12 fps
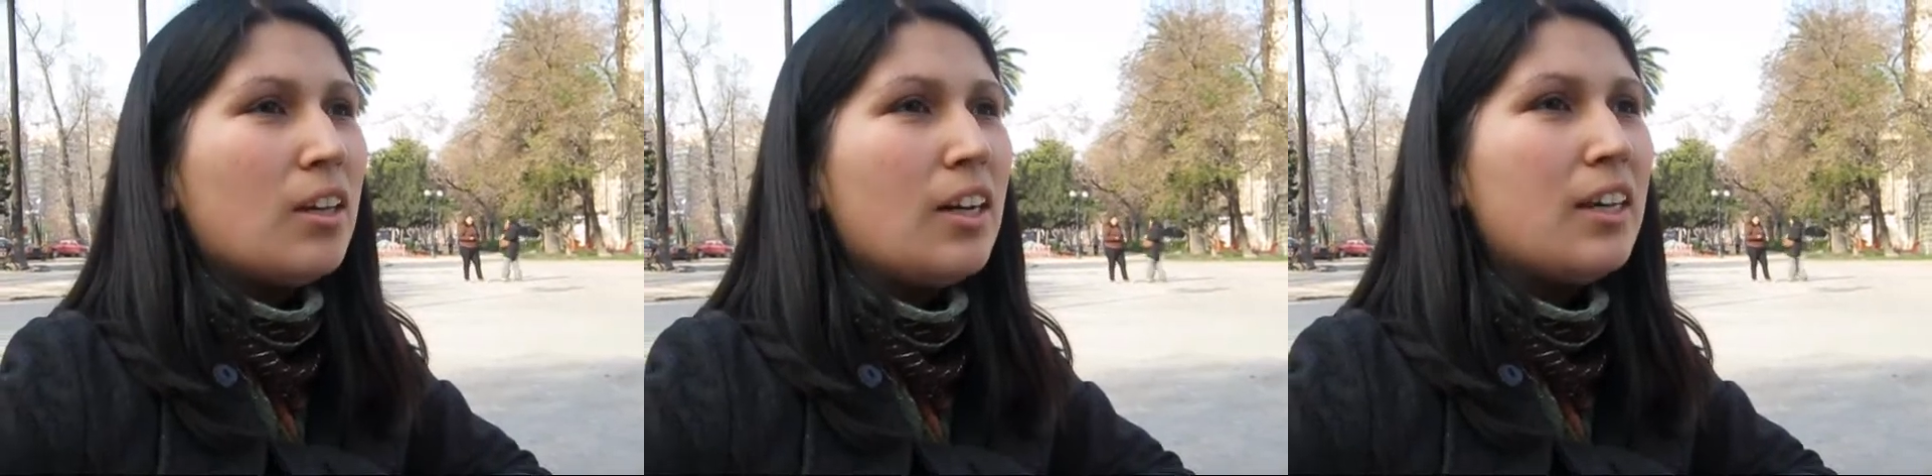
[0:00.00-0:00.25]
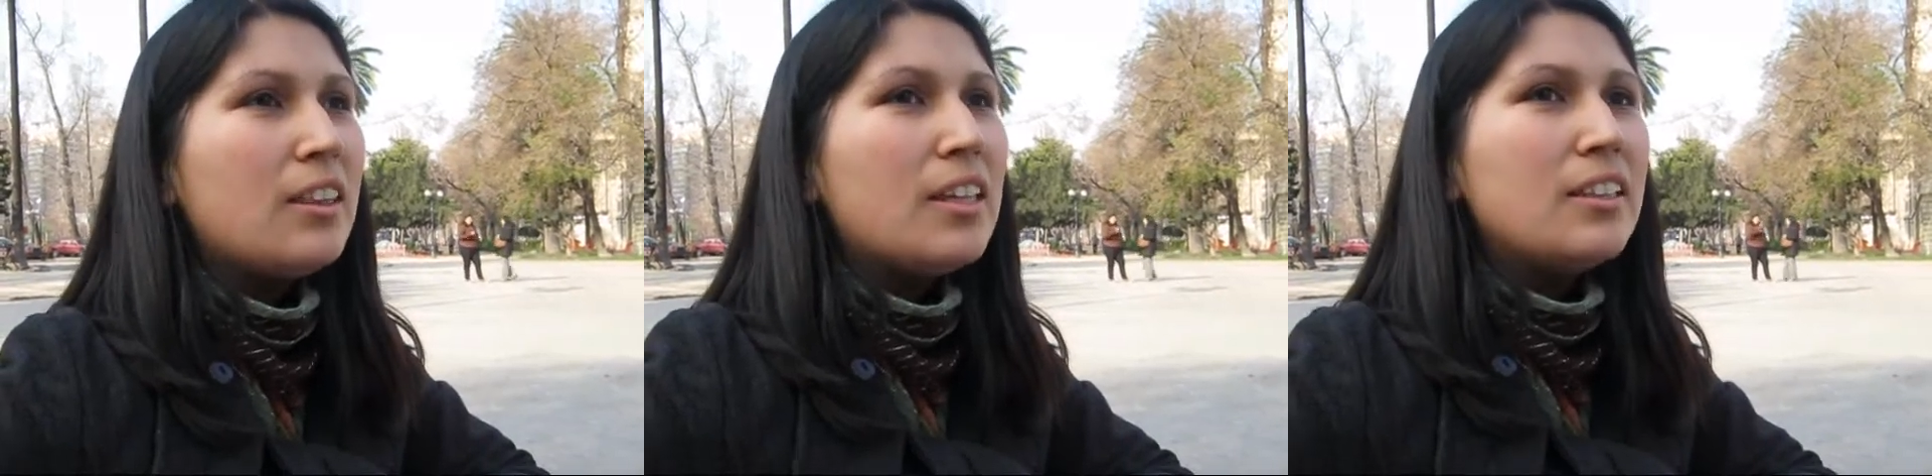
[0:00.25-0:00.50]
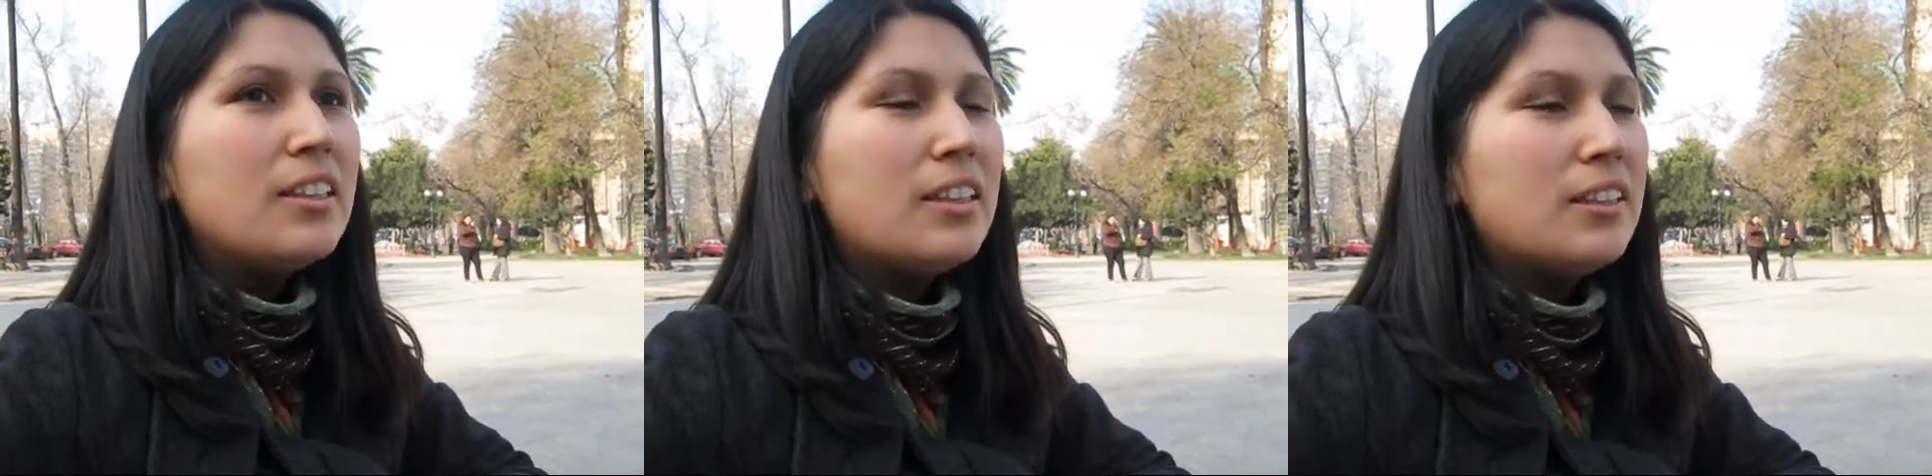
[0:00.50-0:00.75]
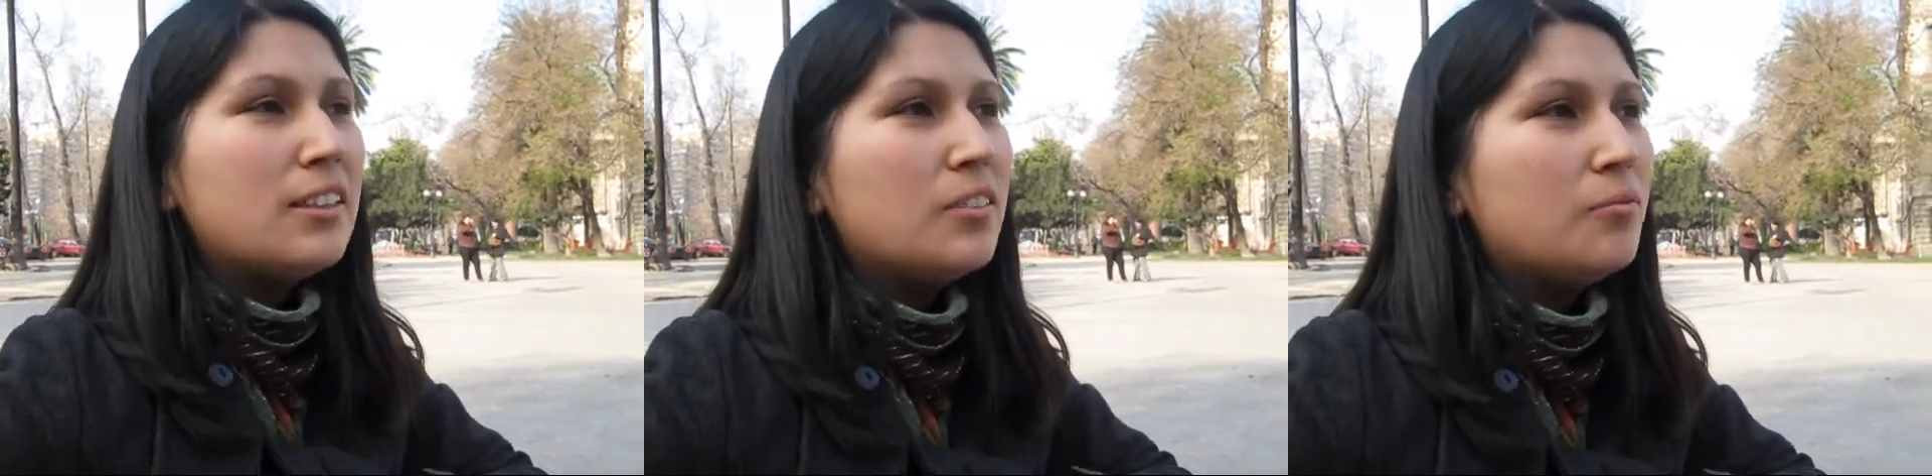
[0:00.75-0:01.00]
I think
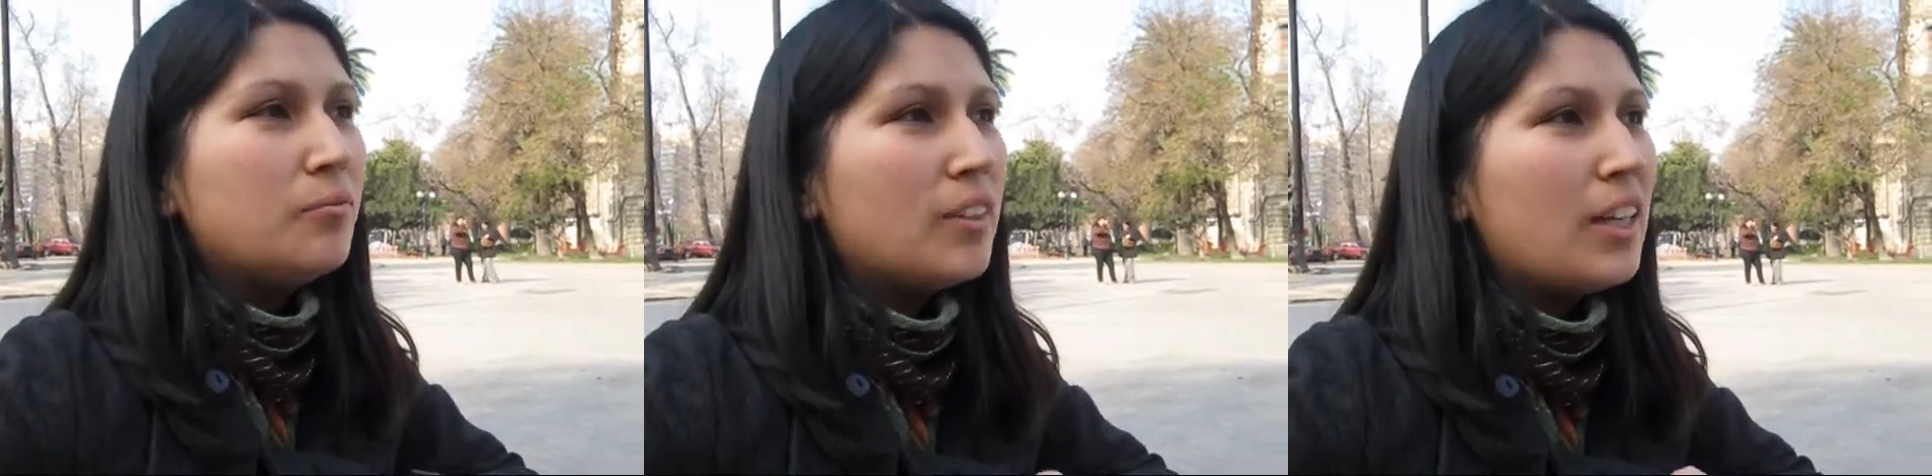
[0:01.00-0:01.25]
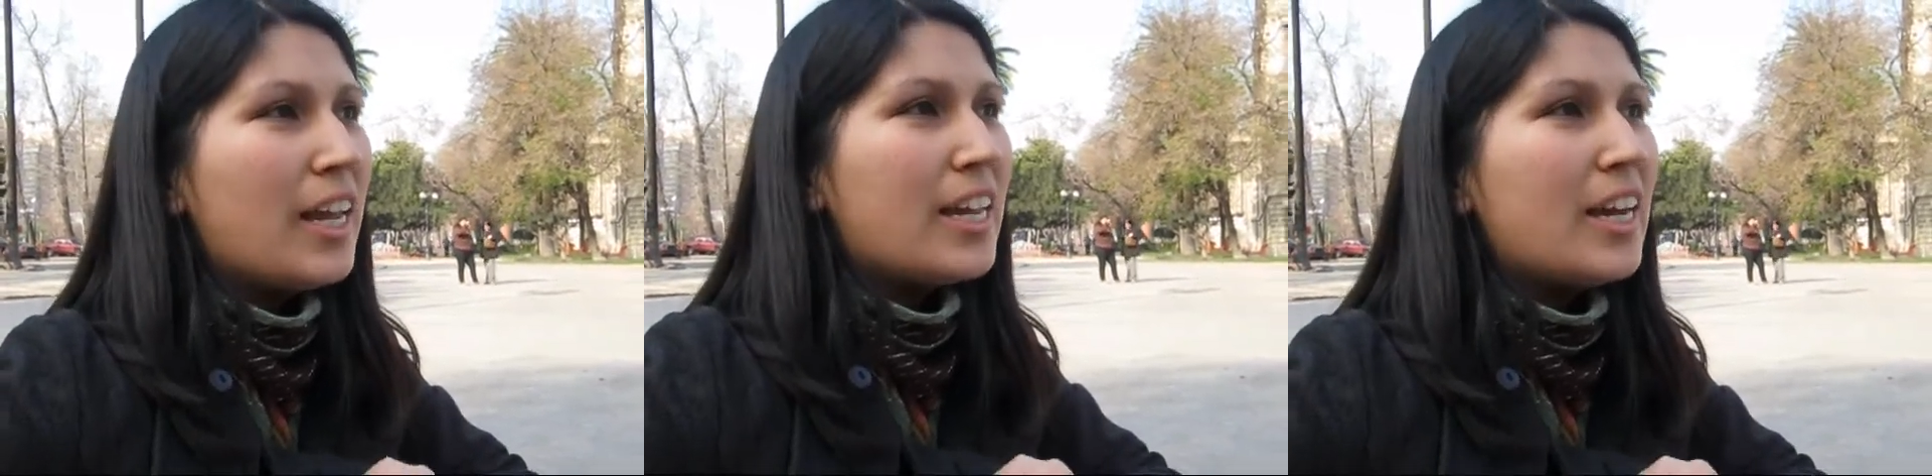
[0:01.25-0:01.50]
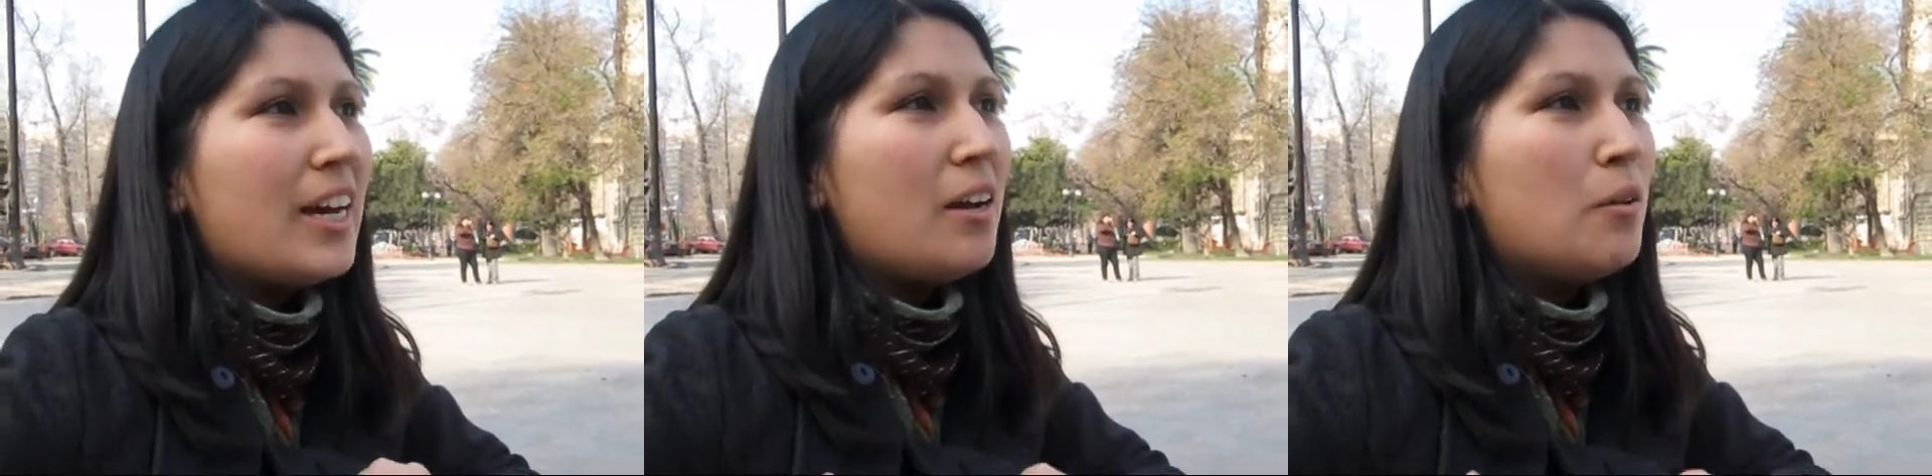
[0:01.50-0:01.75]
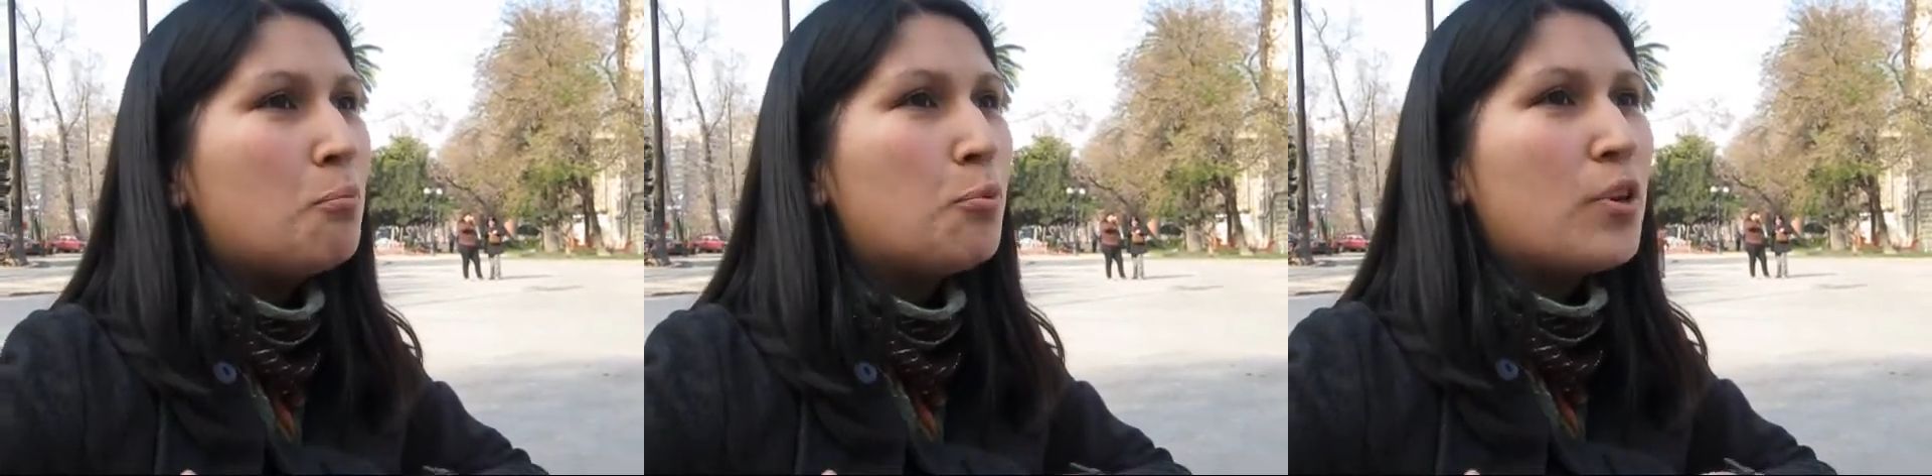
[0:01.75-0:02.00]
that, like a